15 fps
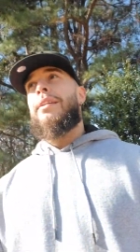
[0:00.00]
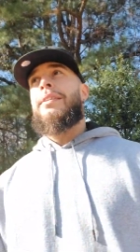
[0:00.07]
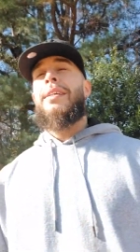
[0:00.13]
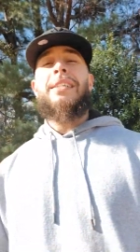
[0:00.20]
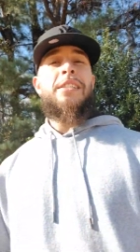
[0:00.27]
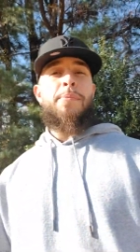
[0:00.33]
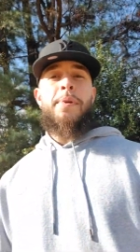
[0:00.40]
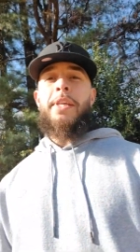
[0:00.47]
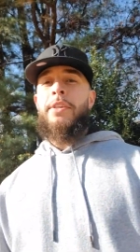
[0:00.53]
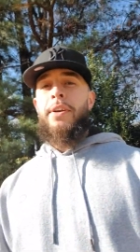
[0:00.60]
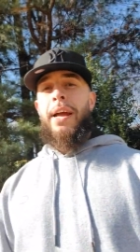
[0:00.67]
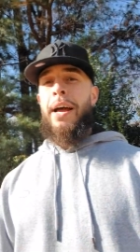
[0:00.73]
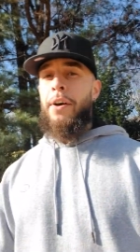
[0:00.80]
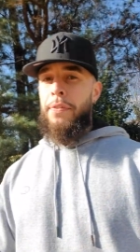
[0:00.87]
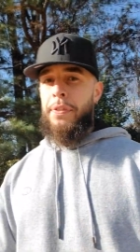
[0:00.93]
Doesn't mean you're
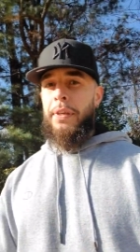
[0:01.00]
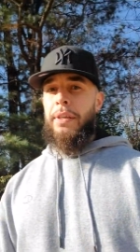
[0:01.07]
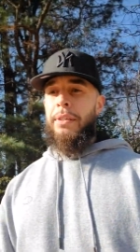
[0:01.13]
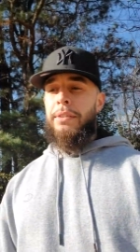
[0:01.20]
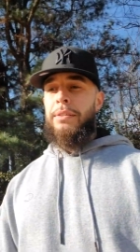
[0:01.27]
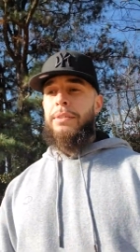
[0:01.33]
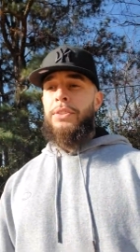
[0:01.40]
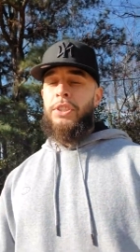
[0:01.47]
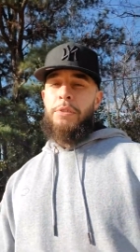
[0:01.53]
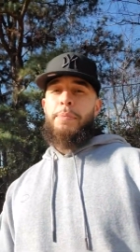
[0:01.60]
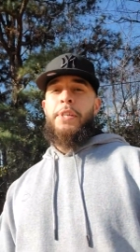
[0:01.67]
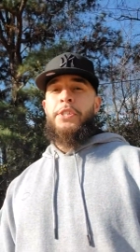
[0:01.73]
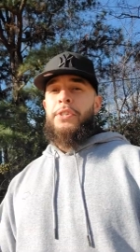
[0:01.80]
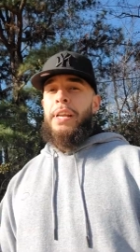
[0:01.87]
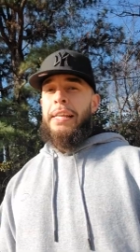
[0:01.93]
healthy. Just
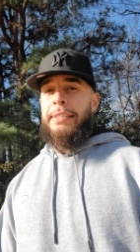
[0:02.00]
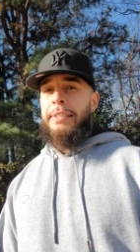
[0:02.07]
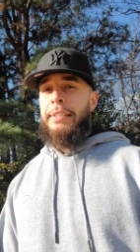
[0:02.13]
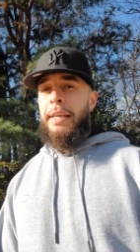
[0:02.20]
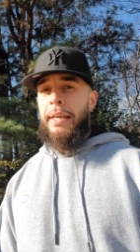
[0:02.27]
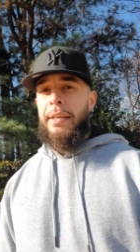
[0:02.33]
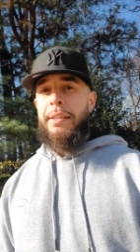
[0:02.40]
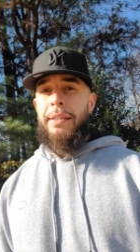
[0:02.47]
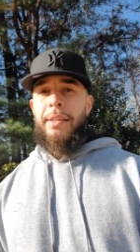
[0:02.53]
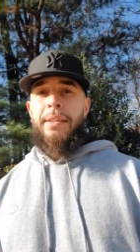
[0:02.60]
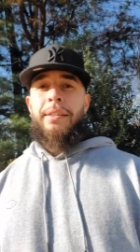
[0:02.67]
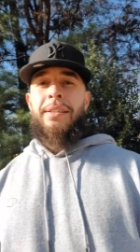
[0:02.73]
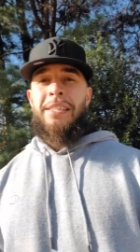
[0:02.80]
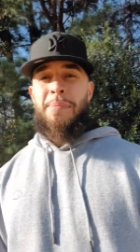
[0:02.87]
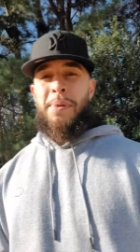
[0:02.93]
means you're not sick.
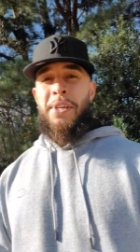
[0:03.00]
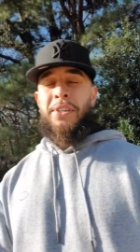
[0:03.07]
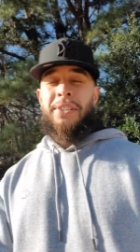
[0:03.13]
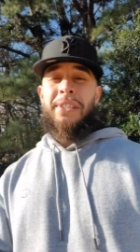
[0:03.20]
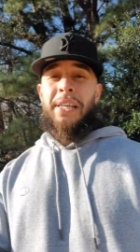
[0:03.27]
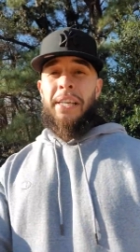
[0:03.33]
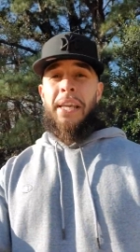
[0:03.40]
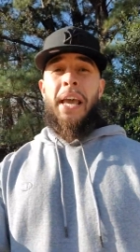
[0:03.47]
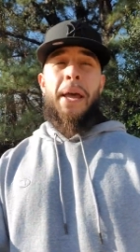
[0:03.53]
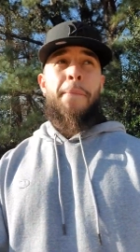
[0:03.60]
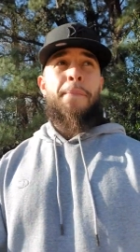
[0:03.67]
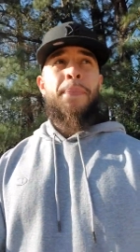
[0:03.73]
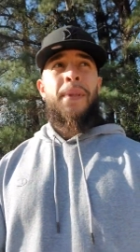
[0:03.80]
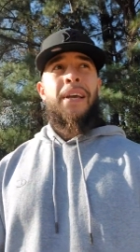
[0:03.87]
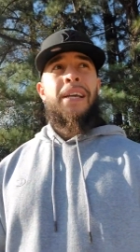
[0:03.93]
Doesn't mean you're sick yet.
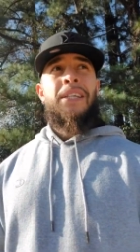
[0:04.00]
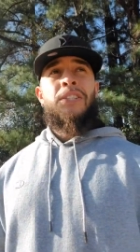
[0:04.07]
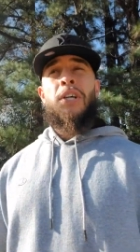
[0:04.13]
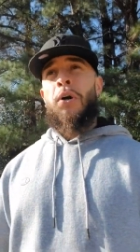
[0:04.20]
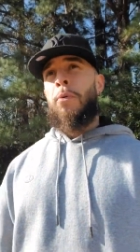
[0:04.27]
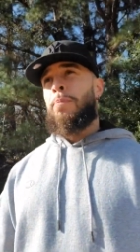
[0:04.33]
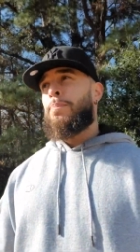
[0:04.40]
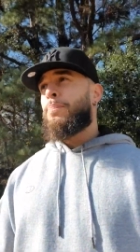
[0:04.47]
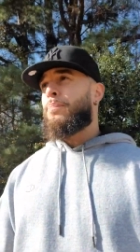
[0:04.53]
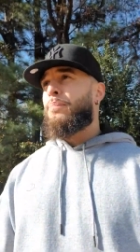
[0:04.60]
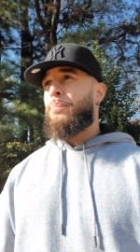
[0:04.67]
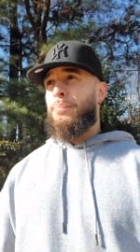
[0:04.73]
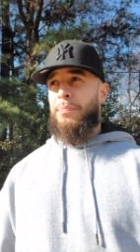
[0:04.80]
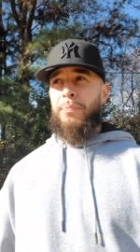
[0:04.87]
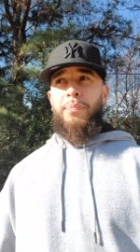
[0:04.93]
So
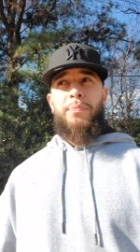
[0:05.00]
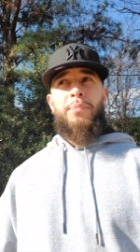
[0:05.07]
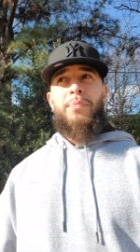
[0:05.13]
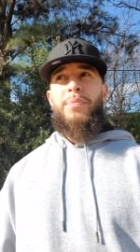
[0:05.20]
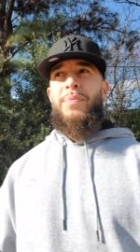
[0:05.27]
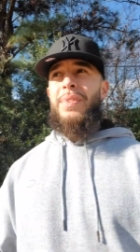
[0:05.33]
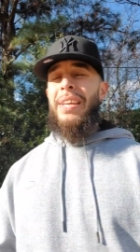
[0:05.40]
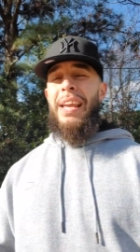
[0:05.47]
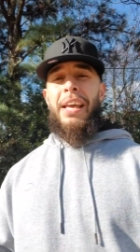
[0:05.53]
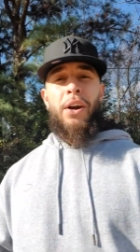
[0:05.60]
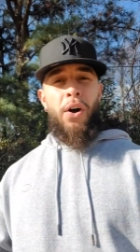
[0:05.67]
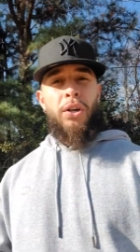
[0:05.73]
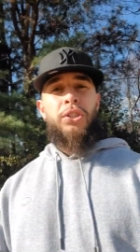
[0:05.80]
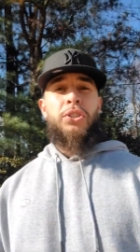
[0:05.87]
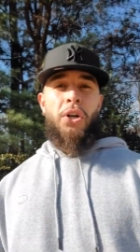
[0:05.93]
it
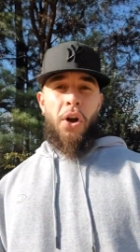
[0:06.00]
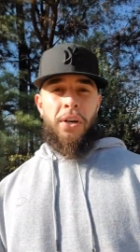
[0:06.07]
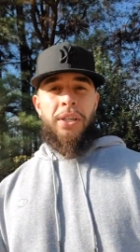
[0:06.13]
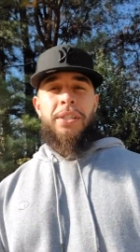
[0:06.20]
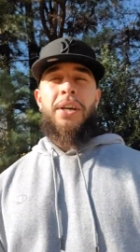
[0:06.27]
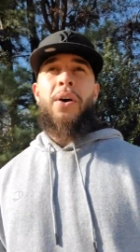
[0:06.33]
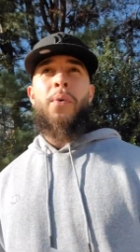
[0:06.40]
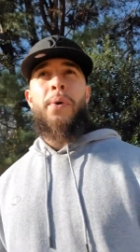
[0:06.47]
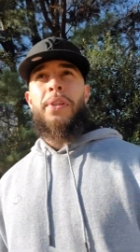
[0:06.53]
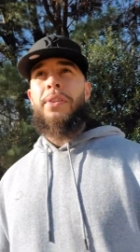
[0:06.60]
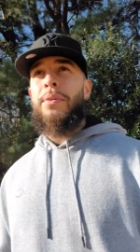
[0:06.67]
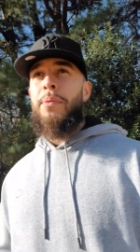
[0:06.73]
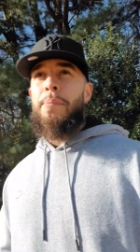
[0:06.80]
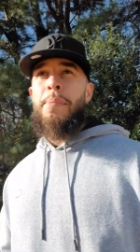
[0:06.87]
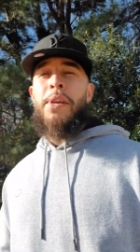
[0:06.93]
all started though with
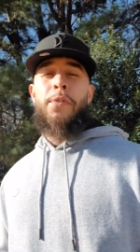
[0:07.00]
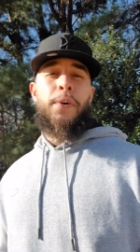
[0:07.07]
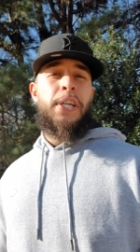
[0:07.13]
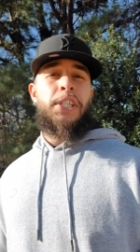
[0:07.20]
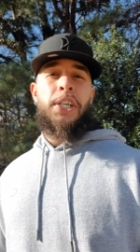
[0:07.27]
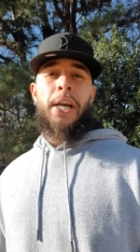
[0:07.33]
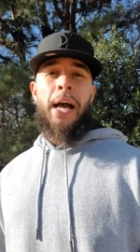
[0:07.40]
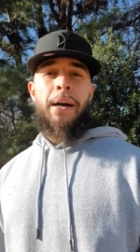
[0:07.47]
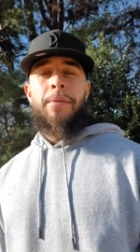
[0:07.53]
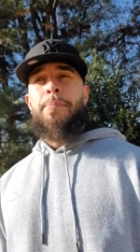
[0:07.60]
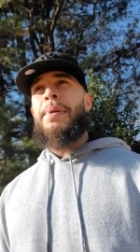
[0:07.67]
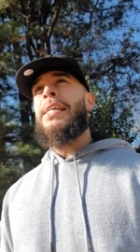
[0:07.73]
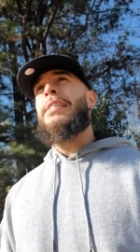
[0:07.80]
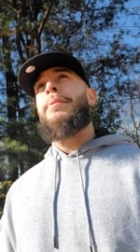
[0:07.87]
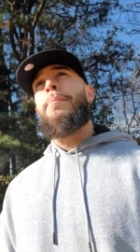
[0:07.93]
me reaching out,
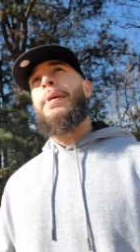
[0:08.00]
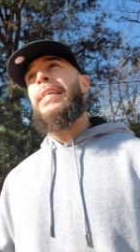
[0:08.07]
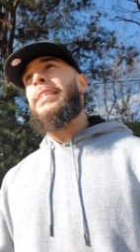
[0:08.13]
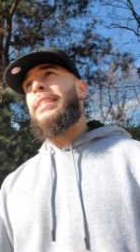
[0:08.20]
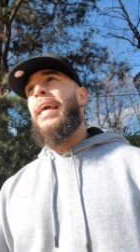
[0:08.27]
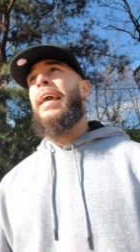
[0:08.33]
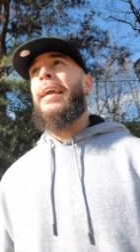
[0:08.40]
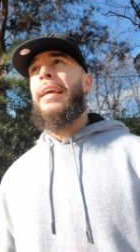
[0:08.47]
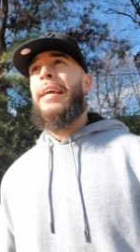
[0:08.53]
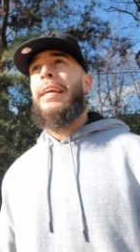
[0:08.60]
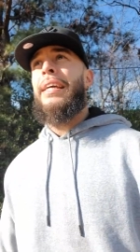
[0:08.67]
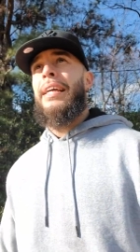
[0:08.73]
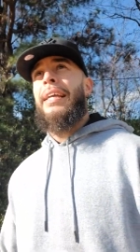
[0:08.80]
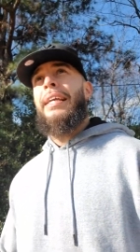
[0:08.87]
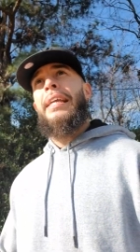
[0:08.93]
me saying,
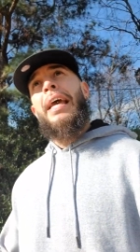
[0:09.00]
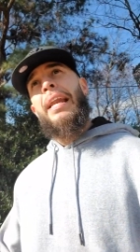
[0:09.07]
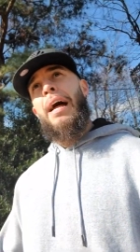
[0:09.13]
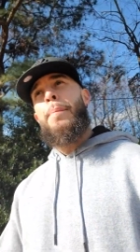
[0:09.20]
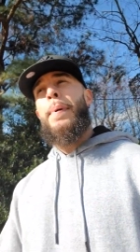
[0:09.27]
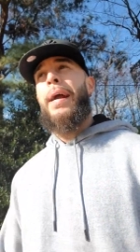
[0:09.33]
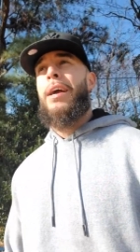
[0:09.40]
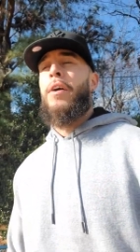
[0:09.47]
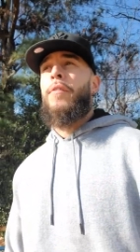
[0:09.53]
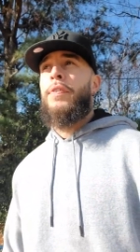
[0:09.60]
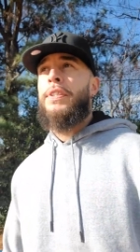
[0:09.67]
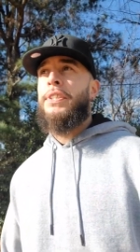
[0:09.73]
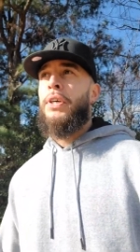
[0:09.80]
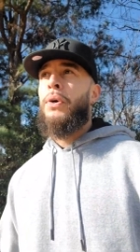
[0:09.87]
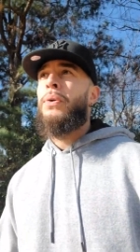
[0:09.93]
get out my
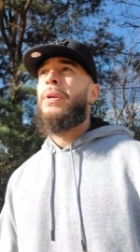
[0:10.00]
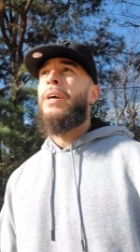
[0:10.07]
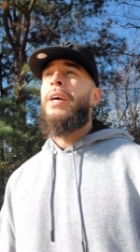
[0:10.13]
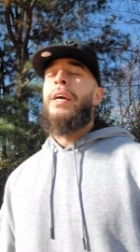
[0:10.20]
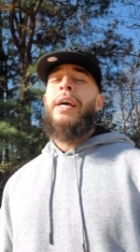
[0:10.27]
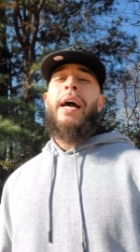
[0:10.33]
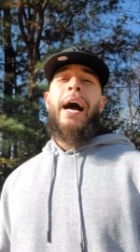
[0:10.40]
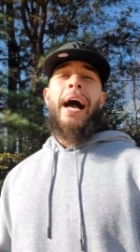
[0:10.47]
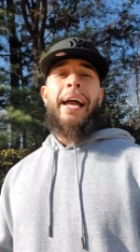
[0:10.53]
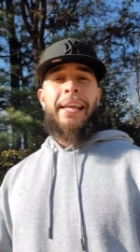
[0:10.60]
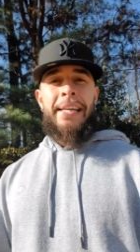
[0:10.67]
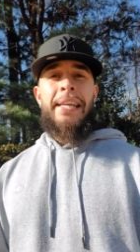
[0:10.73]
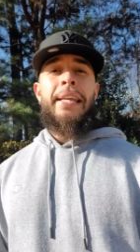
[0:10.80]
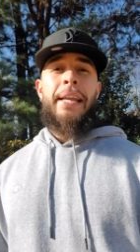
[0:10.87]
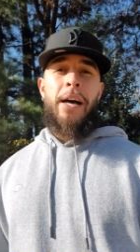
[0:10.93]
comfort zone. I
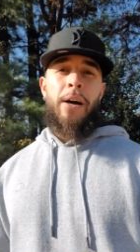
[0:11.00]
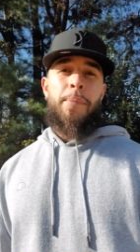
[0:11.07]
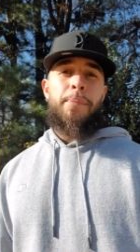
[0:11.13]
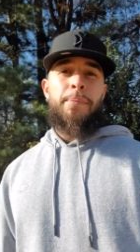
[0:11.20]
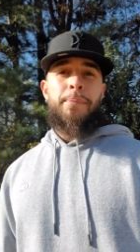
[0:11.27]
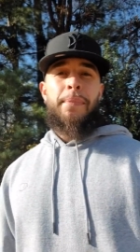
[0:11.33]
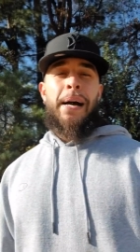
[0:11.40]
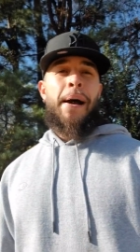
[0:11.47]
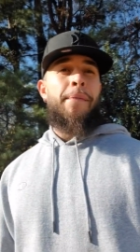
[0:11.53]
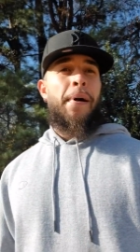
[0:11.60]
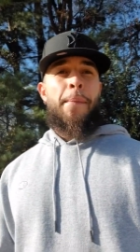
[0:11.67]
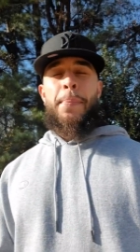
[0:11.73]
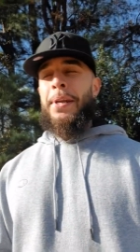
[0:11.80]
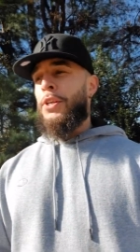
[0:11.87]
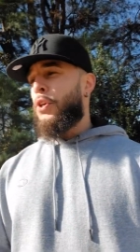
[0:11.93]
need help.
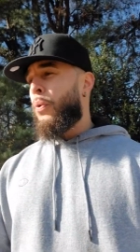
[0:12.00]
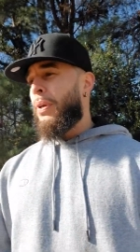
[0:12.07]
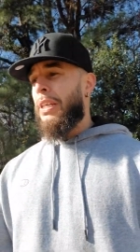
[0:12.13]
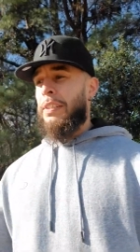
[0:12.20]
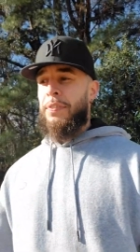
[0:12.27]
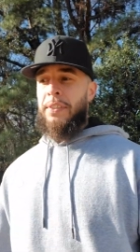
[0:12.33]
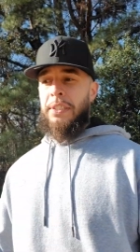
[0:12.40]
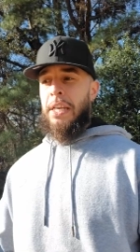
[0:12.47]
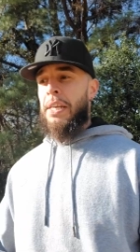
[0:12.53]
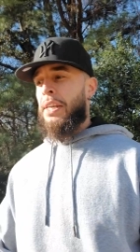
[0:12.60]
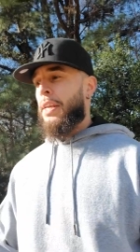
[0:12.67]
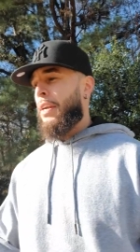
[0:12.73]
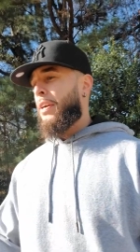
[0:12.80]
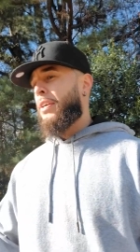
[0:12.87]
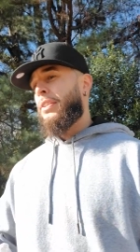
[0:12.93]
I've been doing this for 10
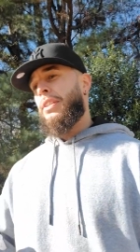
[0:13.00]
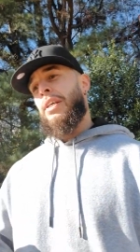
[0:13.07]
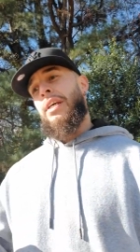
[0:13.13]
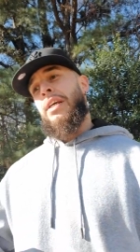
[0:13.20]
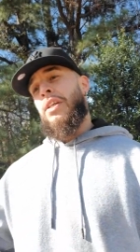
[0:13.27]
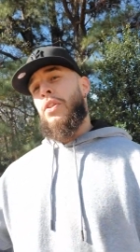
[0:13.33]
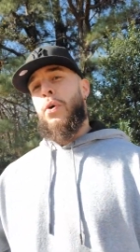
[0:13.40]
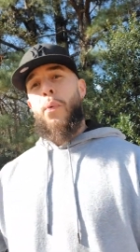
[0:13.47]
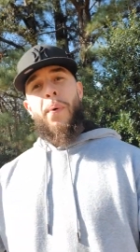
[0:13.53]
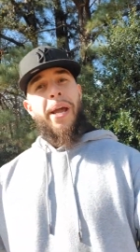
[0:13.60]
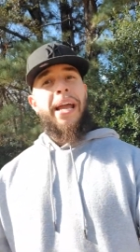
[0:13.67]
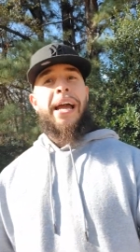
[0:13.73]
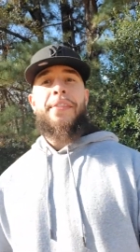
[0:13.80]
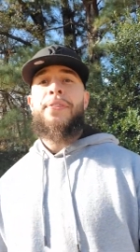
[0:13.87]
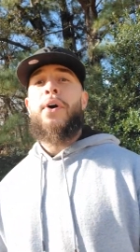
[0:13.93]
years the
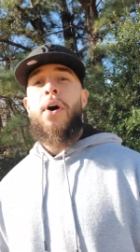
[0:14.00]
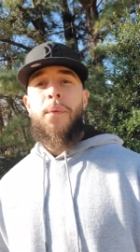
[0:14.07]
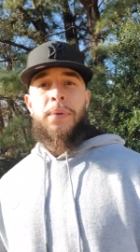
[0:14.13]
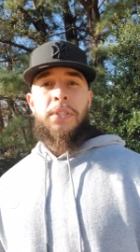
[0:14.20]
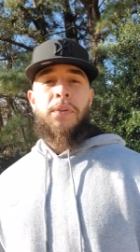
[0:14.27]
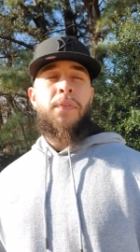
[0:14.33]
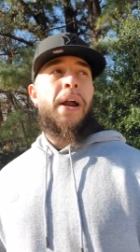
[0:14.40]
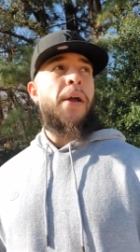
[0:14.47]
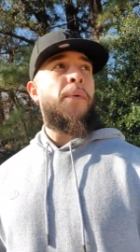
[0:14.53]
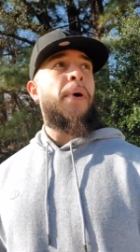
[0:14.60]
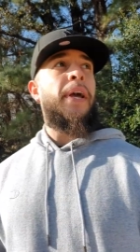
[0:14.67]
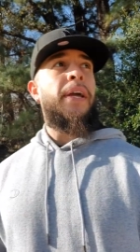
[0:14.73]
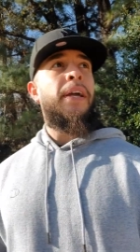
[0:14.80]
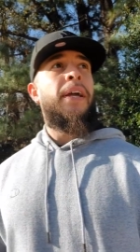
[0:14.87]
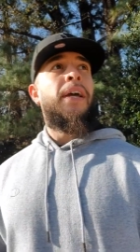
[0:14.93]
way I thought was the right
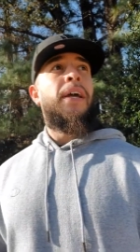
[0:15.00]
way.